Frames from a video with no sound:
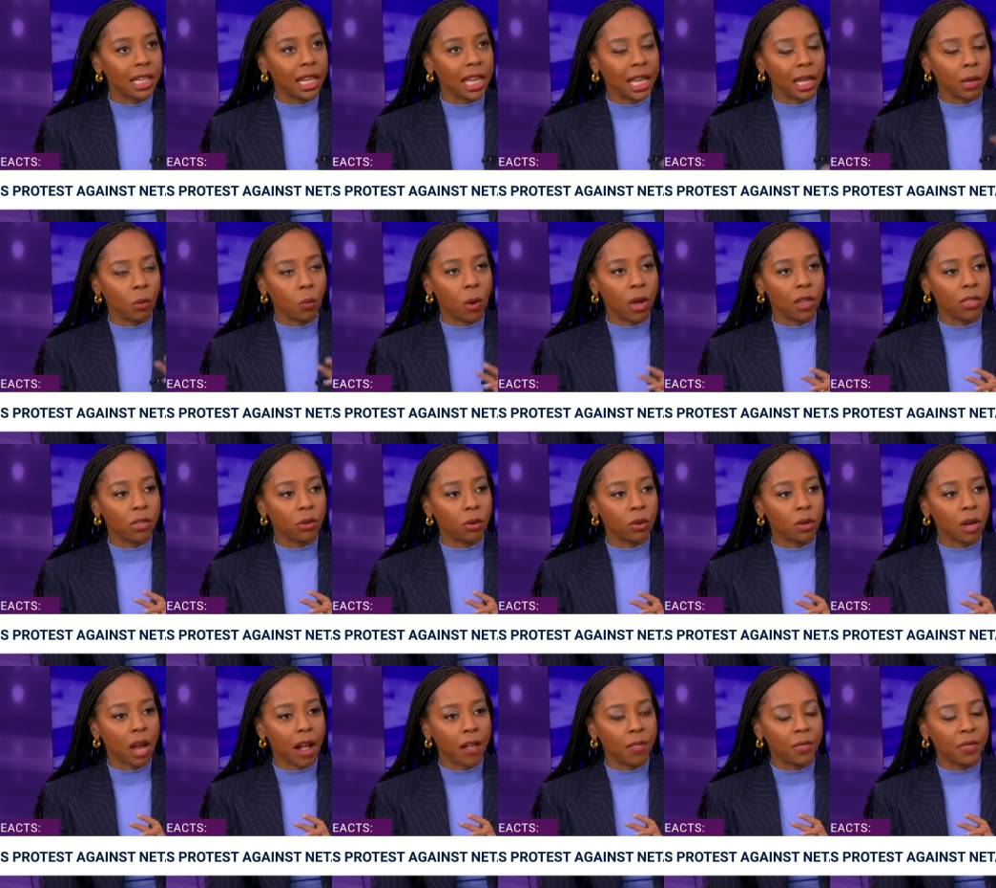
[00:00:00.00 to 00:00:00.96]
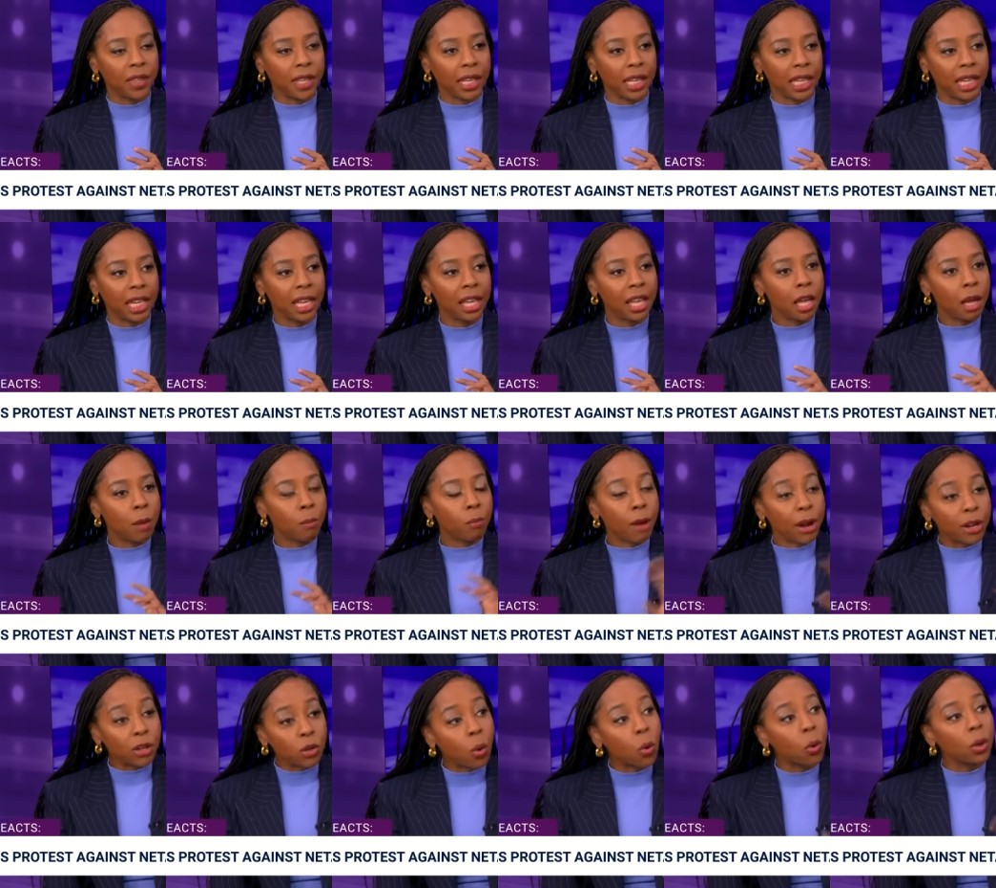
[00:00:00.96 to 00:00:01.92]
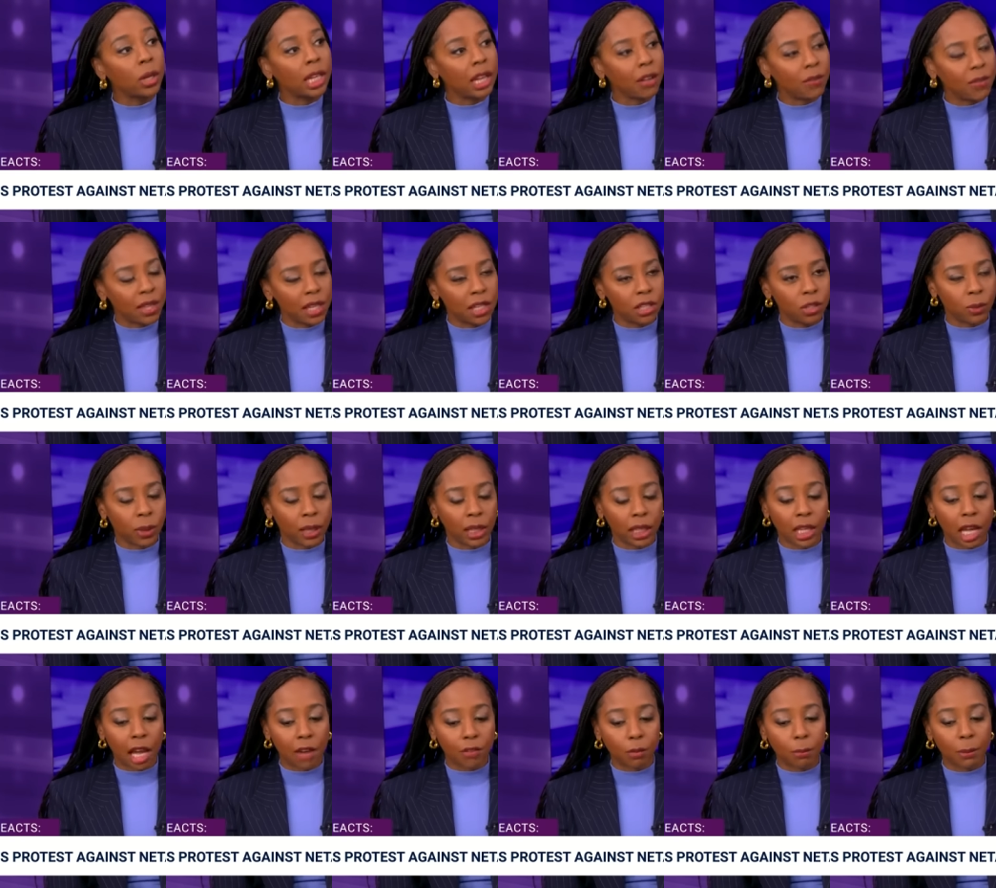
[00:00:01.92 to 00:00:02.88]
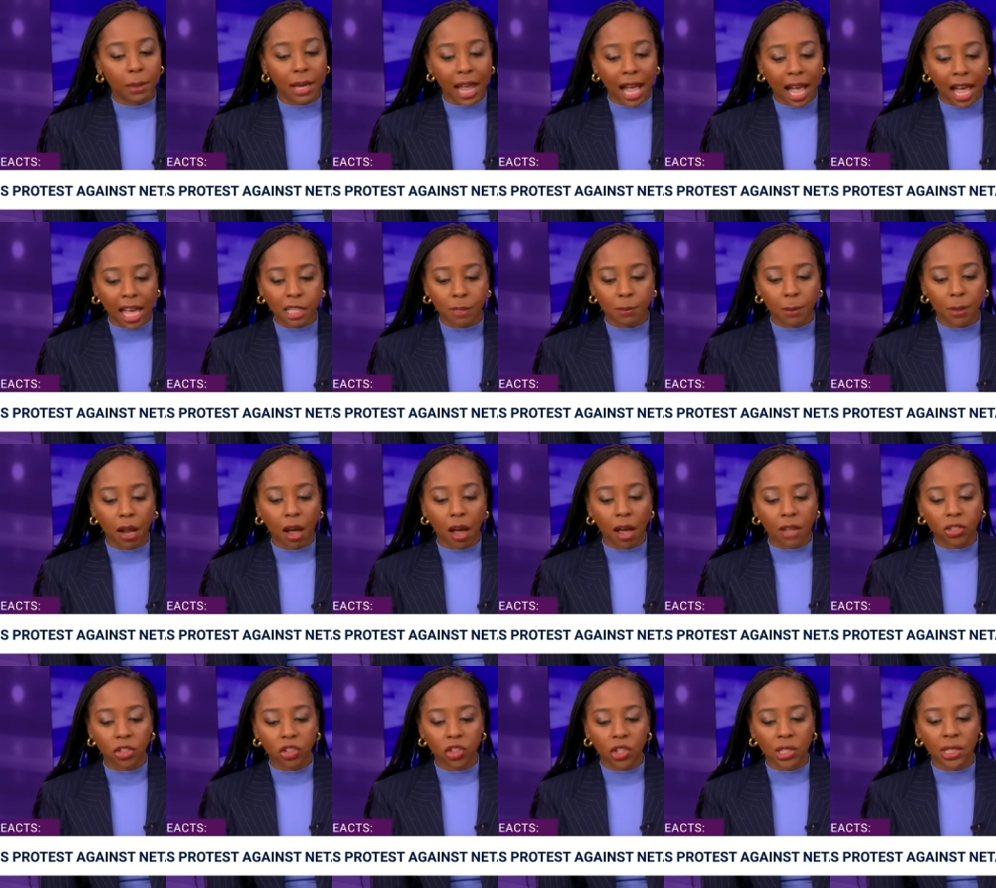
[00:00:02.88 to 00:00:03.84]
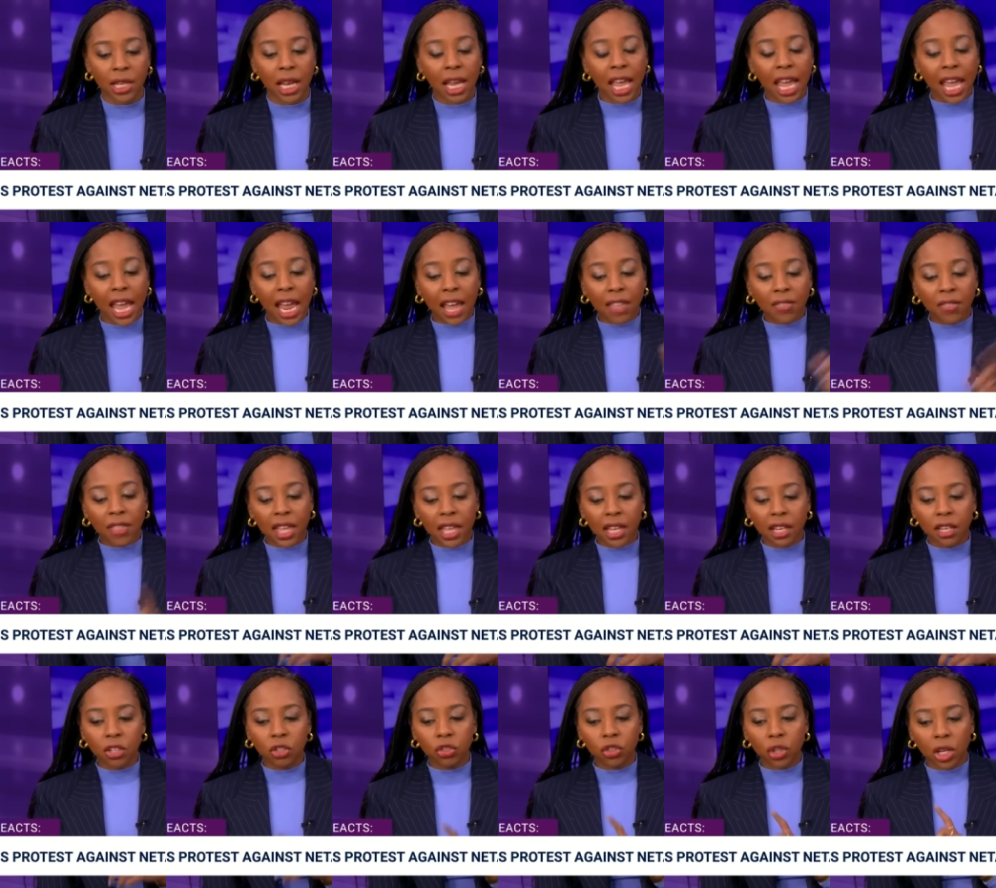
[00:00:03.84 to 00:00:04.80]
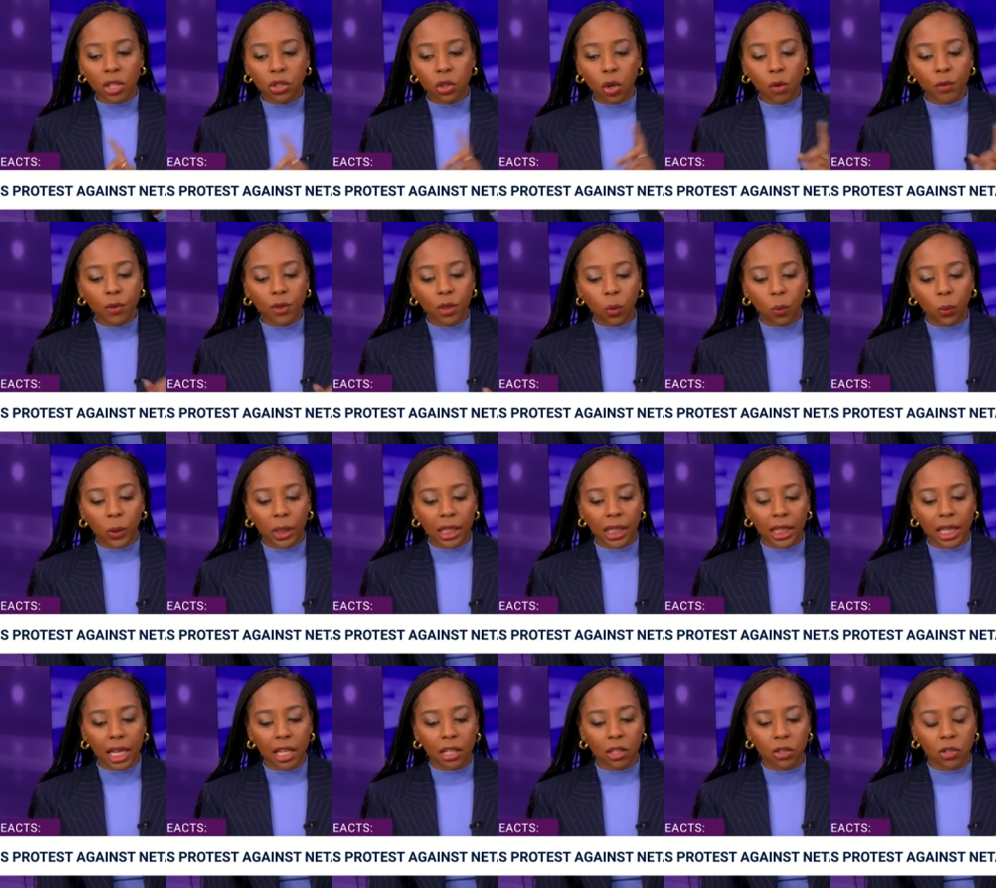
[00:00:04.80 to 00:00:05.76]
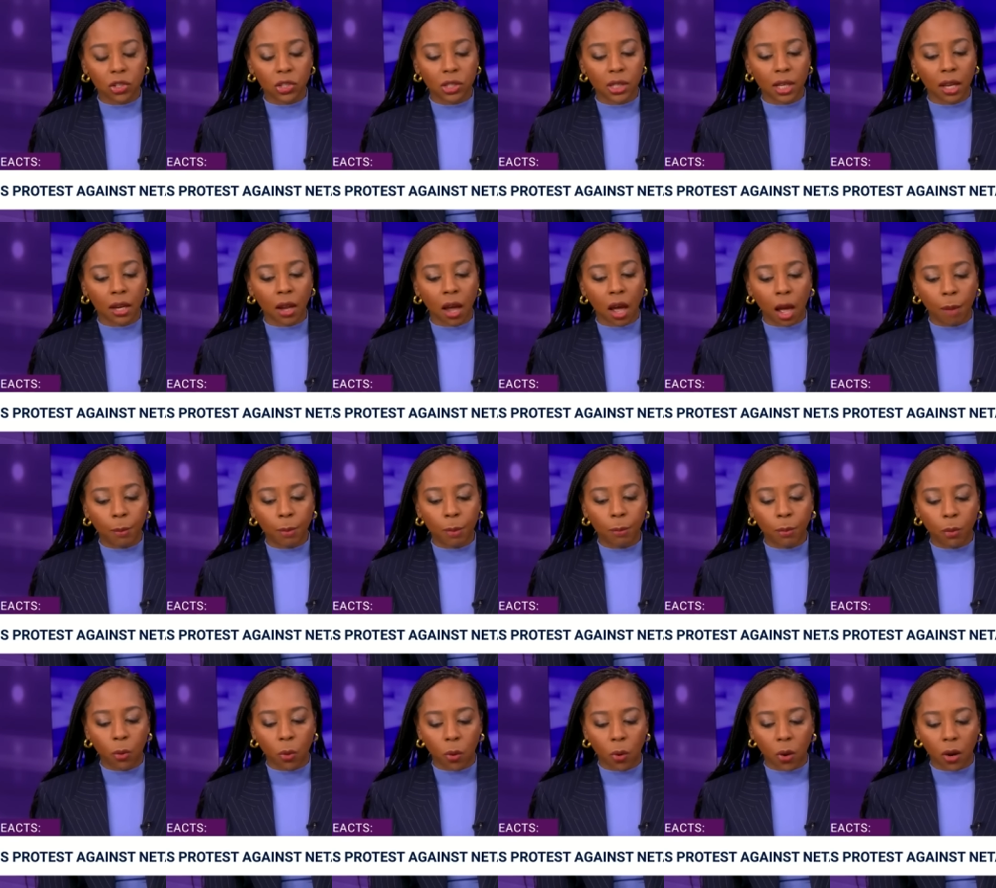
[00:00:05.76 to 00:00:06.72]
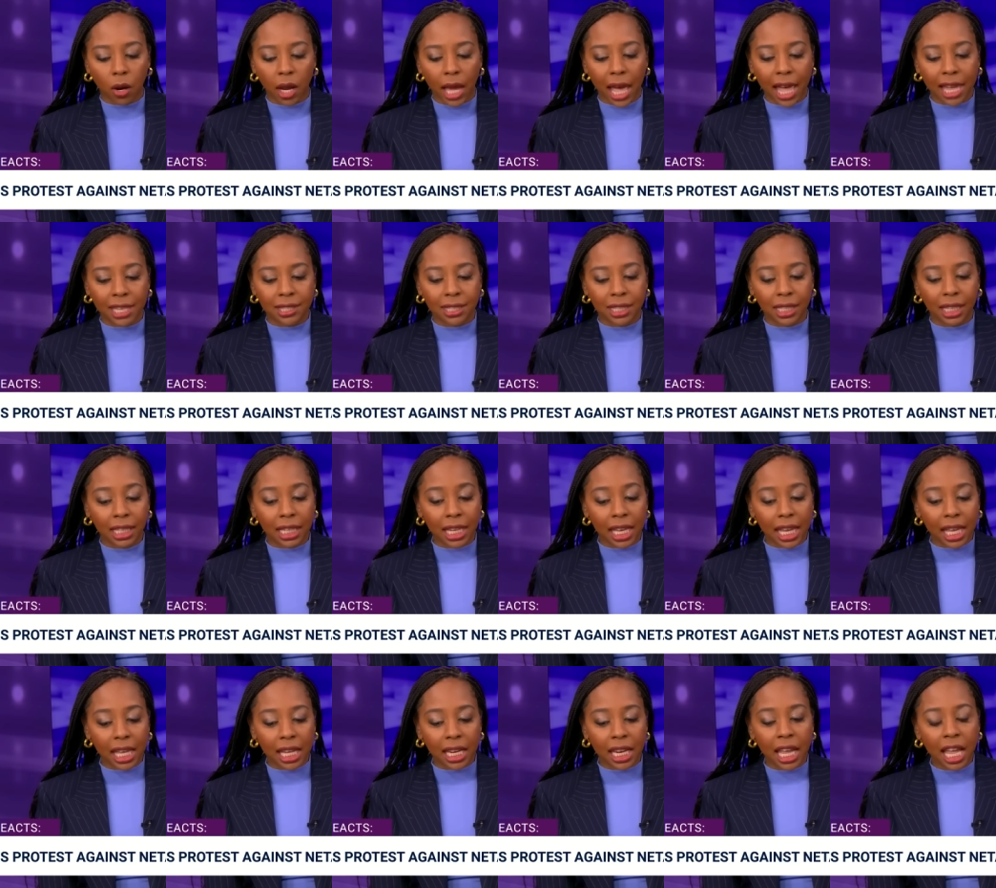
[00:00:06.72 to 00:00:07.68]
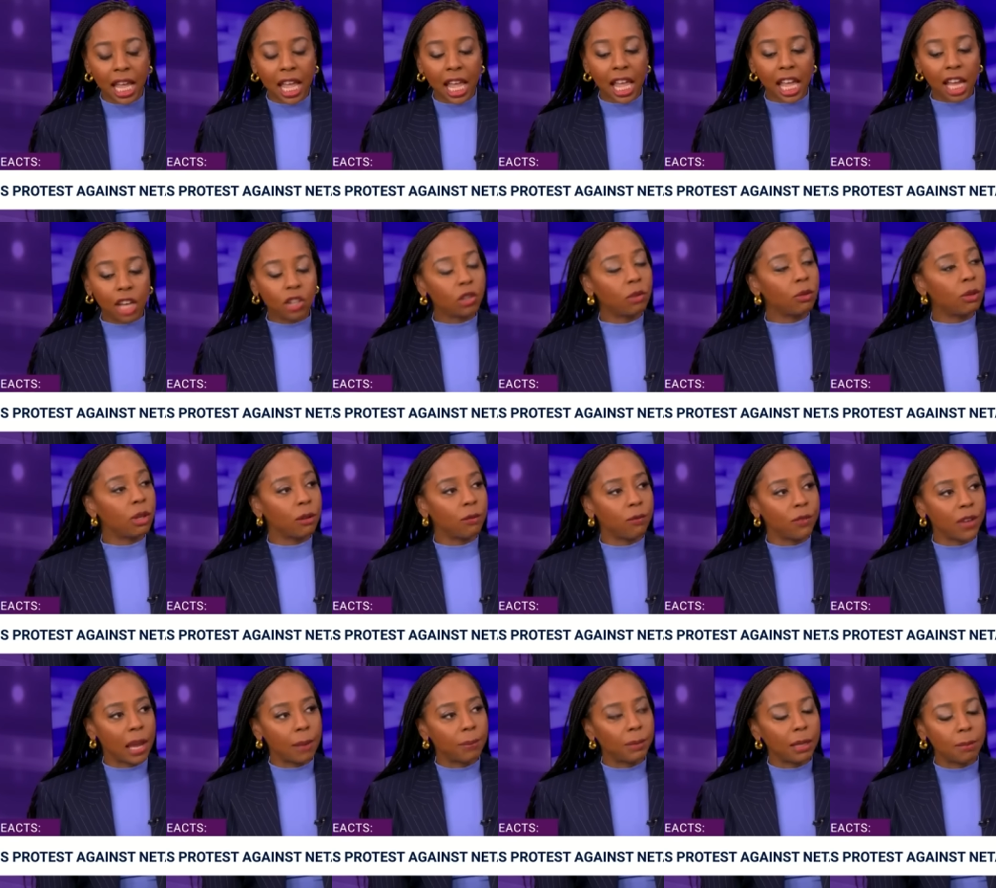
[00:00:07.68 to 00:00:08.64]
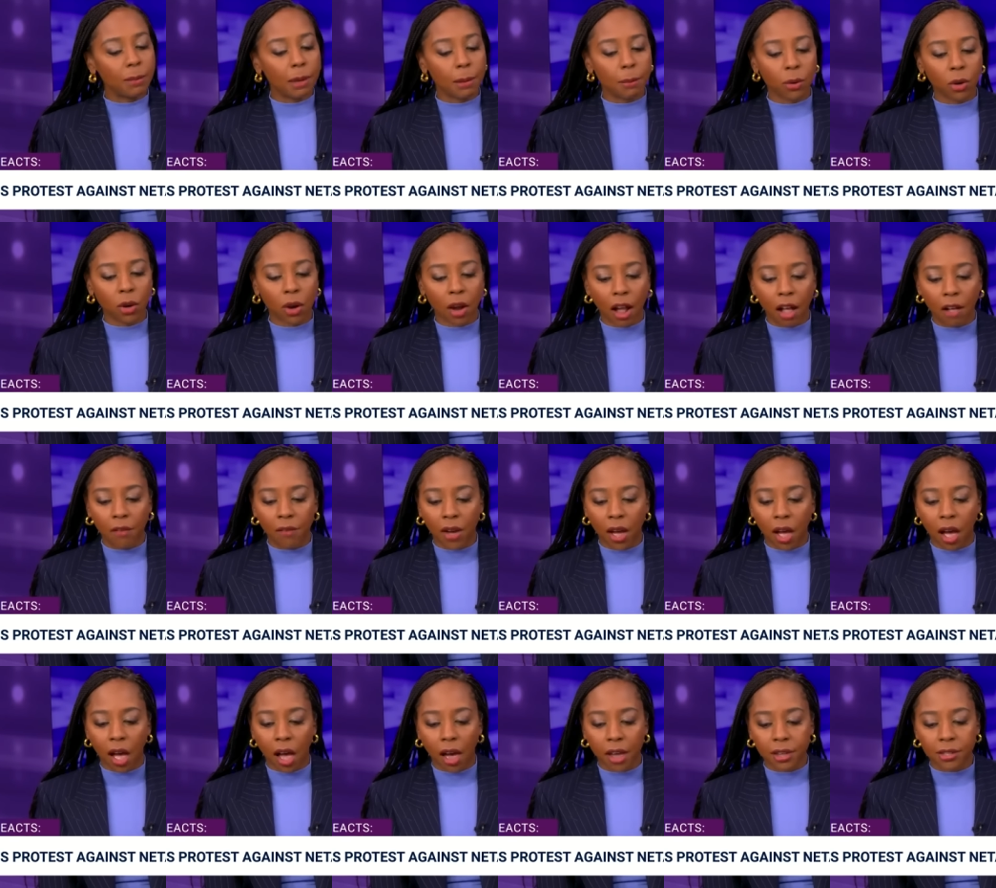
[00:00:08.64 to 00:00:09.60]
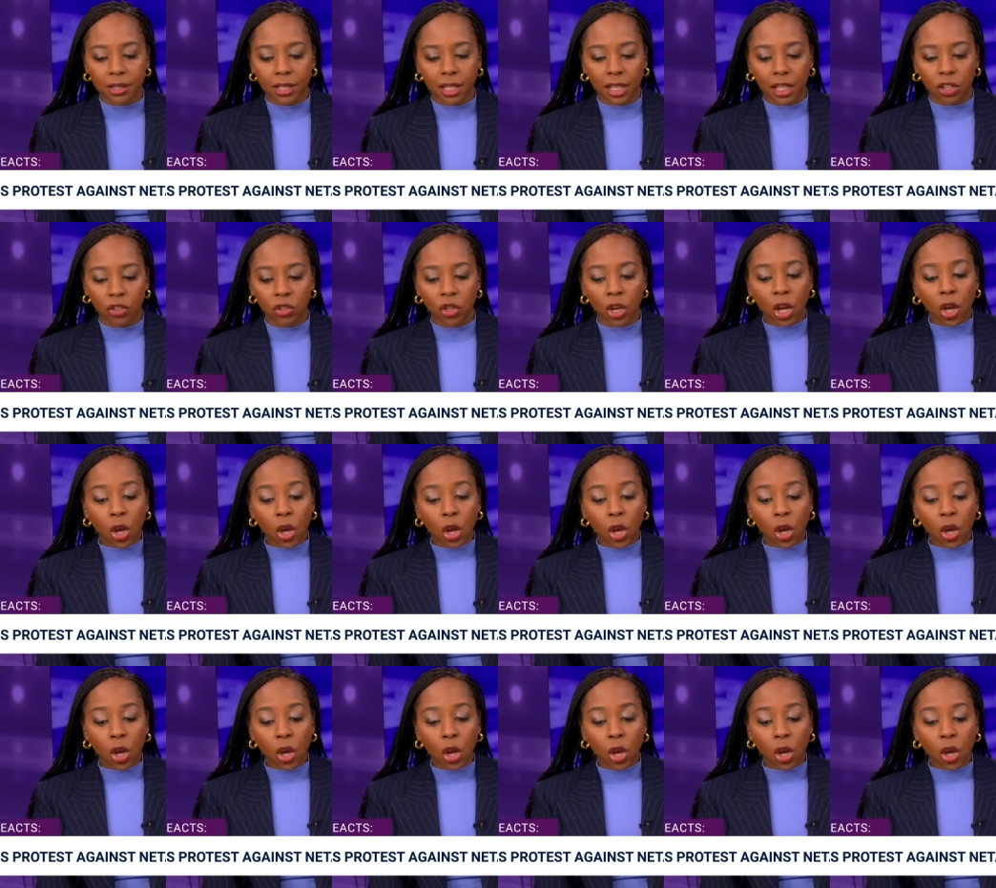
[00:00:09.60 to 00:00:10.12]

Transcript: and whether or not the priority of the Israeli government has been hostages. And then just over the weekend, Christiane Amanpour at CNN interviewed a family member of a hostage